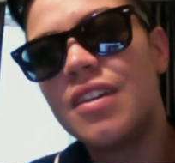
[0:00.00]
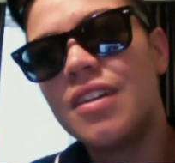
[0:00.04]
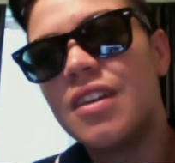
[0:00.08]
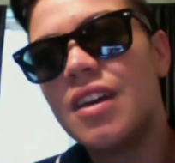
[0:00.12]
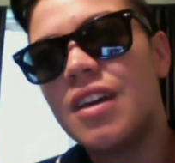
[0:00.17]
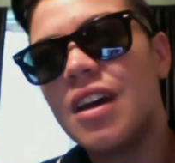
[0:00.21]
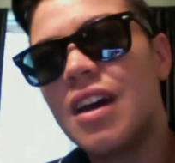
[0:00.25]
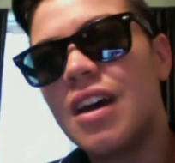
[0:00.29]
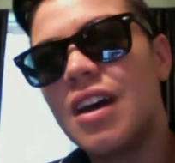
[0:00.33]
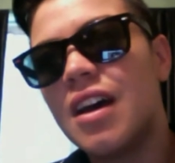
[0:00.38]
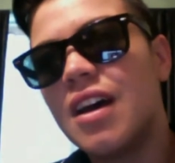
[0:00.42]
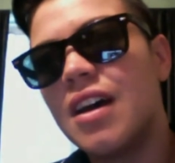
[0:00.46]

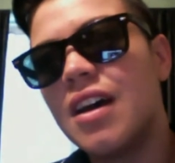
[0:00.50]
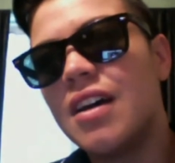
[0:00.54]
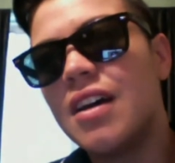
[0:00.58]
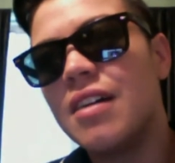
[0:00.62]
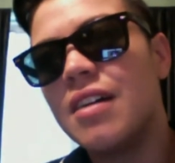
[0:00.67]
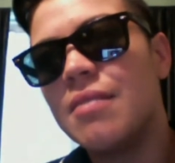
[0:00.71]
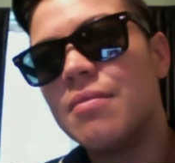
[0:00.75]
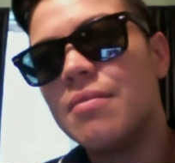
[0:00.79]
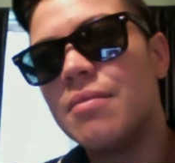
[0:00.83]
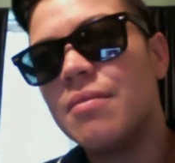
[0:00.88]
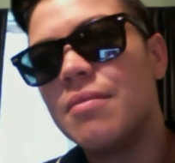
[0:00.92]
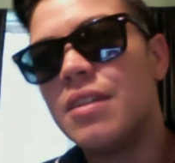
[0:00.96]

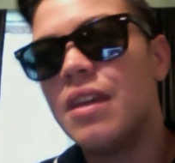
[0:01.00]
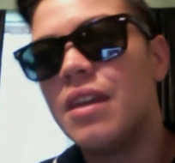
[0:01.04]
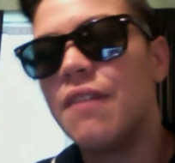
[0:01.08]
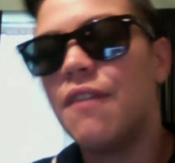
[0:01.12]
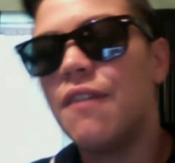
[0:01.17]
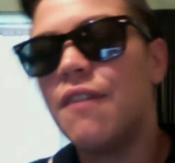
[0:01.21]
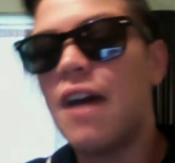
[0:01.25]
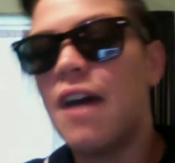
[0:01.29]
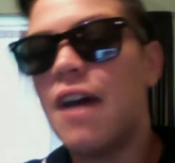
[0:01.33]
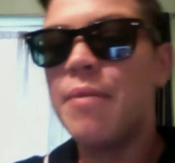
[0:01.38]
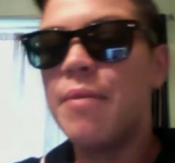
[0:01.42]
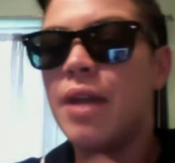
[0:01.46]
if
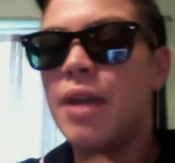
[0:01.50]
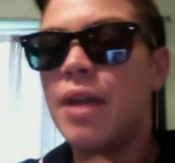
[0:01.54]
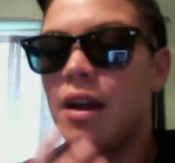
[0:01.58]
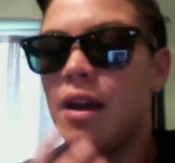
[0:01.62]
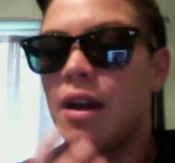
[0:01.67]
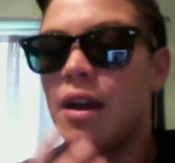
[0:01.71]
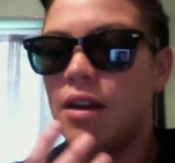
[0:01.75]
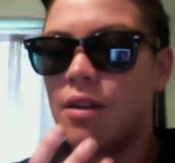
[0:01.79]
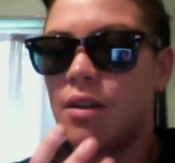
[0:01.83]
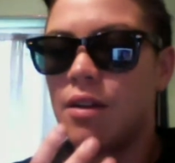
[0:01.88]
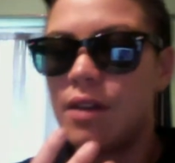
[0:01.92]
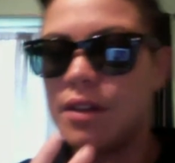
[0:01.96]
I'm not
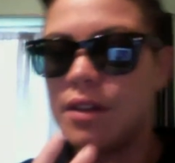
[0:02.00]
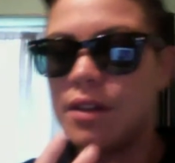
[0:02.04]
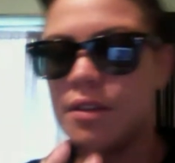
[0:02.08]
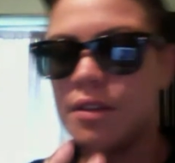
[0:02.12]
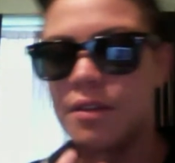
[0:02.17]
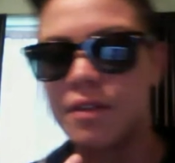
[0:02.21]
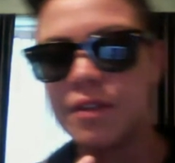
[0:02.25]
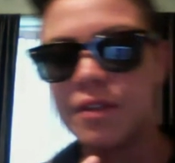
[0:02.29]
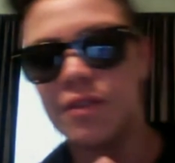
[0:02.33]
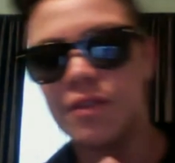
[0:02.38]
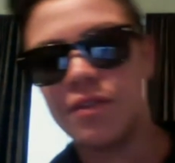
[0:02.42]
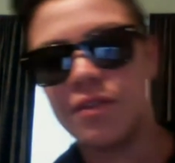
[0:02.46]
going
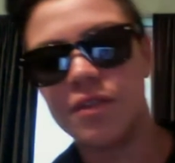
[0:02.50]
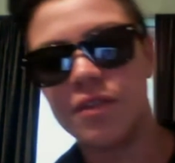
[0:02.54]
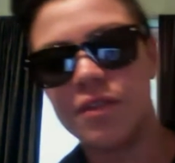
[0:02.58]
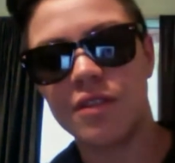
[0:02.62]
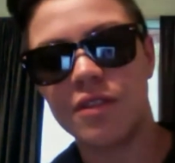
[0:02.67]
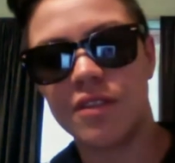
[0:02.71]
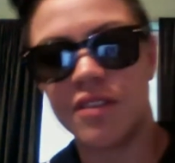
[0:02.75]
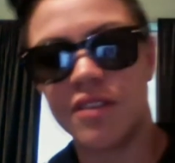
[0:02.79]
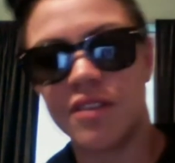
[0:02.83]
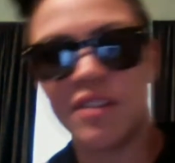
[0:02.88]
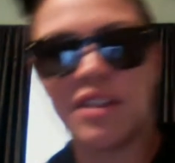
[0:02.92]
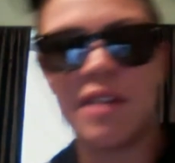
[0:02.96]
through
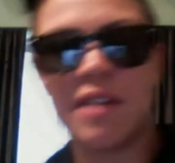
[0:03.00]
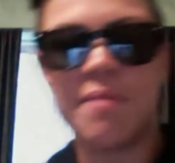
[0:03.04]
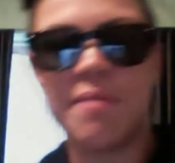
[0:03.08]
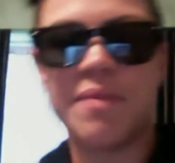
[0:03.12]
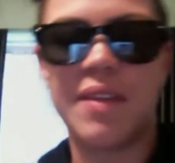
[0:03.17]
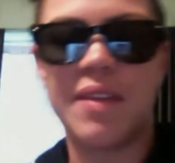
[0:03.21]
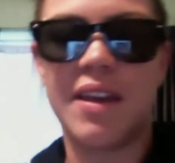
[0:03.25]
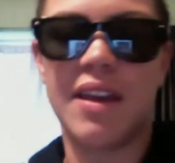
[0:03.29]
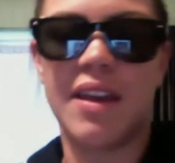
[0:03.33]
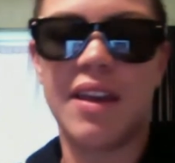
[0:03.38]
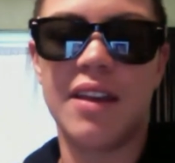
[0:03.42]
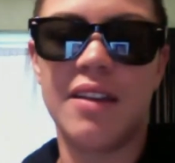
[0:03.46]

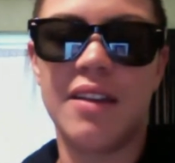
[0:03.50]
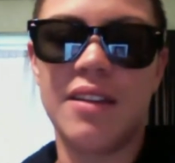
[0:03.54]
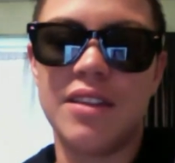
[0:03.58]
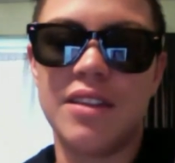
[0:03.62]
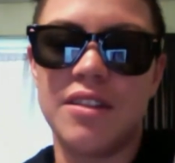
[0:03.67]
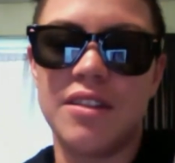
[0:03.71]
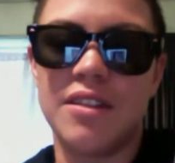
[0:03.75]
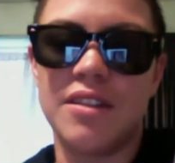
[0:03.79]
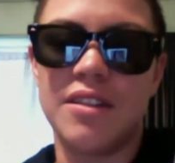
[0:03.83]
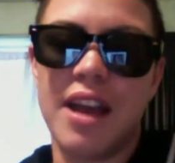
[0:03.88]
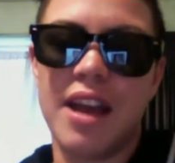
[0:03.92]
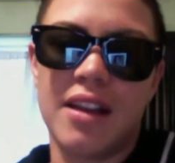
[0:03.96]
something
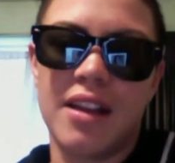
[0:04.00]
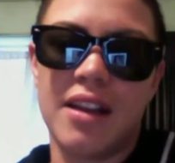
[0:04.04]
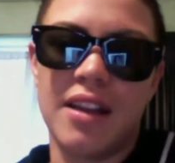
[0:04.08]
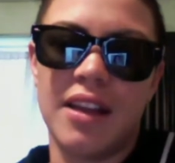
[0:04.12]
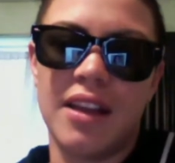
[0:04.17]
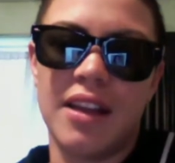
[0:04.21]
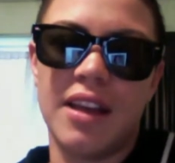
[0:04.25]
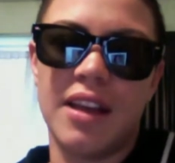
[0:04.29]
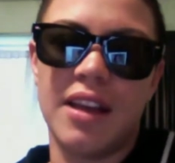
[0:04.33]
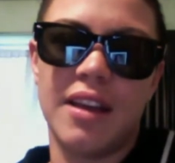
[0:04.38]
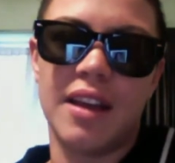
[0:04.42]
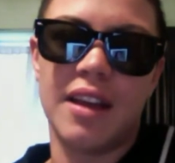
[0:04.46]

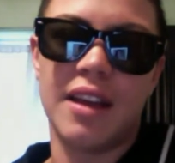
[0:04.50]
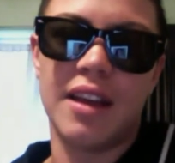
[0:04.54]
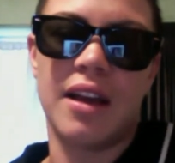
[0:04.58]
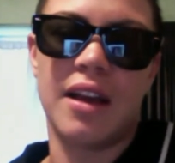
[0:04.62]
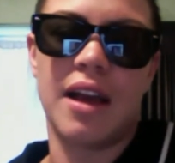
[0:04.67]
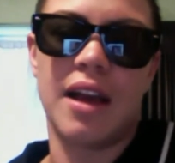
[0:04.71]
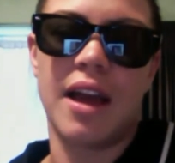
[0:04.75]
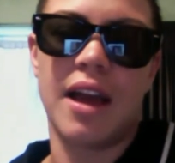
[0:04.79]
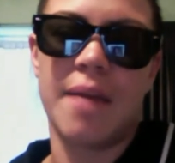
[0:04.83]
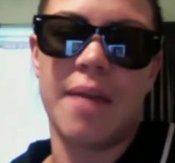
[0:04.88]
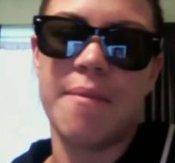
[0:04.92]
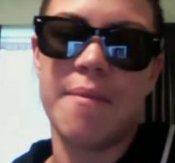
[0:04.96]
directly,
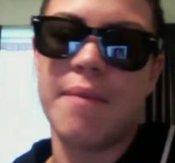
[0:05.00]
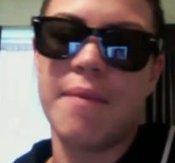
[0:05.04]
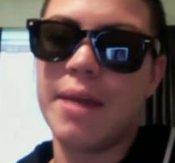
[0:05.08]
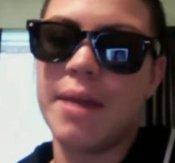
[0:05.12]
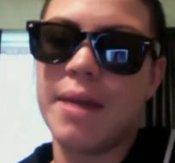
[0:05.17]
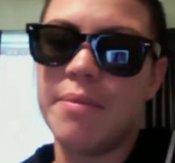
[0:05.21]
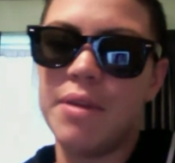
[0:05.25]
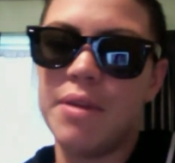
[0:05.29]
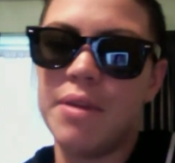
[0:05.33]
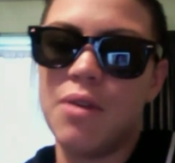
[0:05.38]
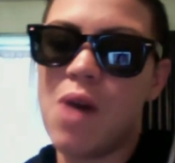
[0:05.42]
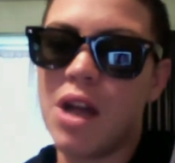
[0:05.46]
I might
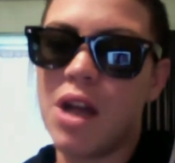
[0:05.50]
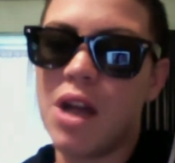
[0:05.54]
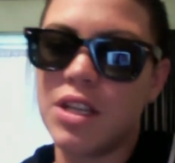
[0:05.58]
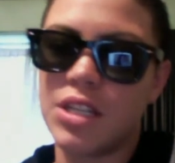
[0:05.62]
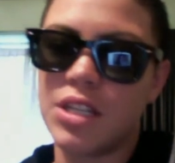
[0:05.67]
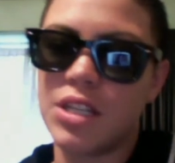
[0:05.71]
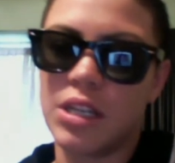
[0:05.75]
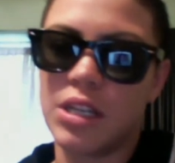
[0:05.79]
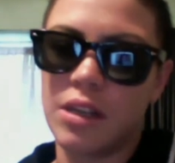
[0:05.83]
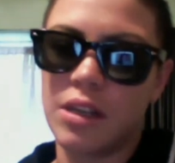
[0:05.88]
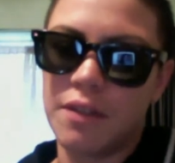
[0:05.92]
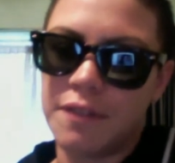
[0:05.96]
be
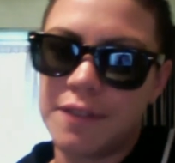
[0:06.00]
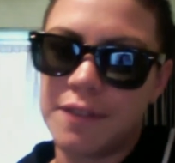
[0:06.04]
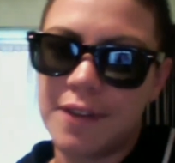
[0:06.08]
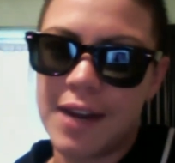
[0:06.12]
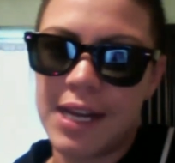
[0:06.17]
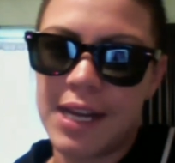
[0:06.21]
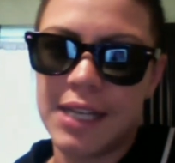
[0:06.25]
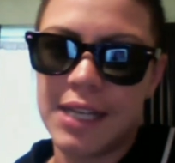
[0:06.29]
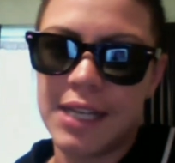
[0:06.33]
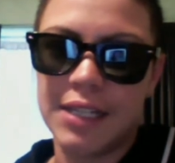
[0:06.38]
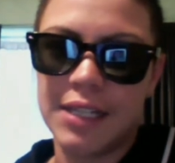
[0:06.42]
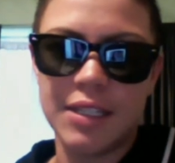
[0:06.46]
watching a
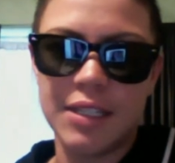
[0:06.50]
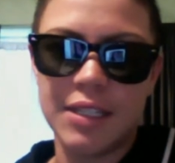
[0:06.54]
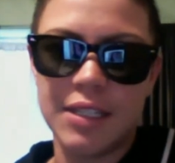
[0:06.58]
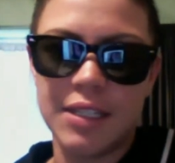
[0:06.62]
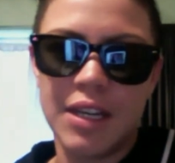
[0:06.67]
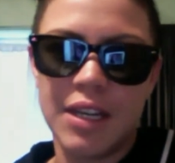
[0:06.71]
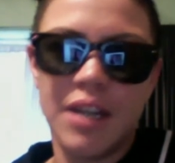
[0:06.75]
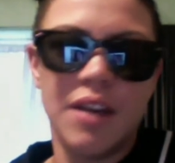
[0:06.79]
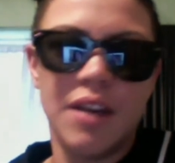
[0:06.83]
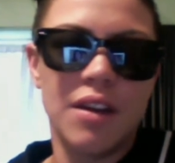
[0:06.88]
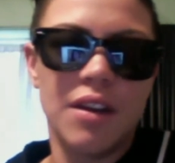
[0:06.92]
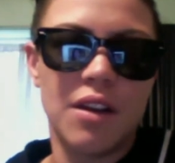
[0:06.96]
friend
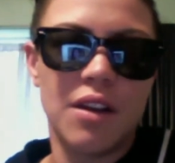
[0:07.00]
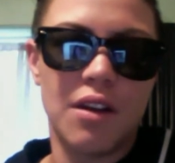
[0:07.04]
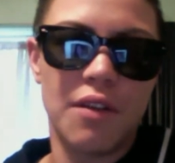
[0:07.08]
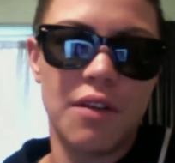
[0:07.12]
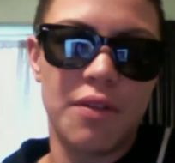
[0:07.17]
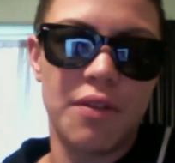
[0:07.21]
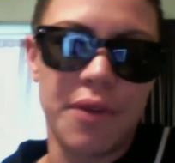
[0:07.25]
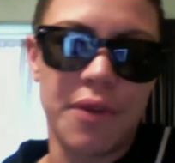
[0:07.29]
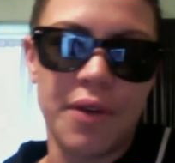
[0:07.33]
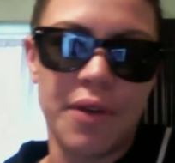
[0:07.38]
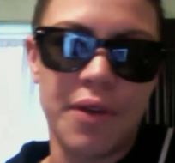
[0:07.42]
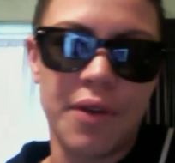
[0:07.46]
go
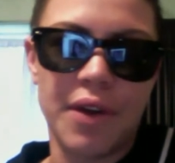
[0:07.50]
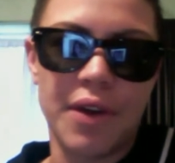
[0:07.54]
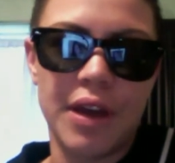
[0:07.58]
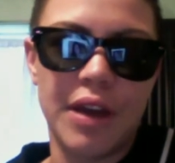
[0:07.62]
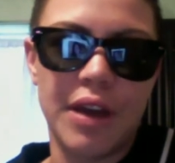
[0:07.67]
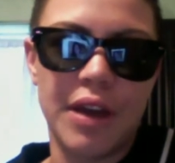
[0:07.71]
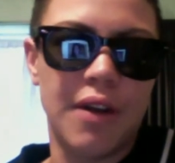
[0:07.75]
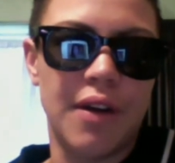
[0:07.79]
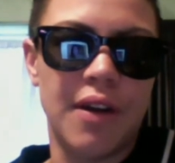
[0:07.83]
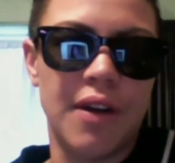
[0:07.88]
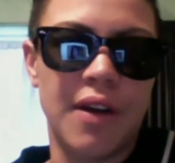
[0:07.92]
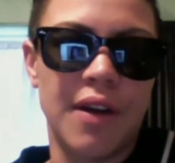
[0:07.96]
through it,
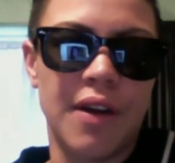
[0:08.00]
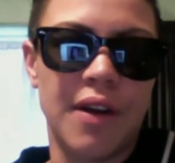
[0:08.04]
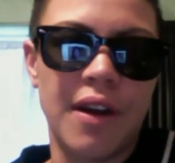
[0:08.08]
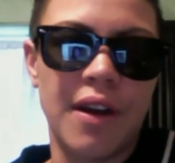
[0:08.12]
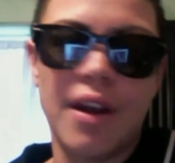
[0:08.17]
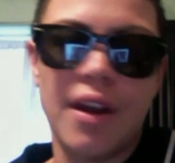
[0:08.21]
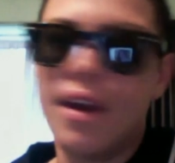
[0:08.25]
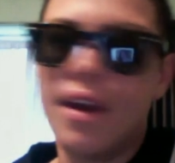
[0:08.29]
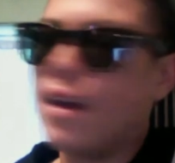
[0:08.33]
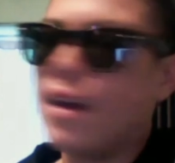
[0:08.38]
or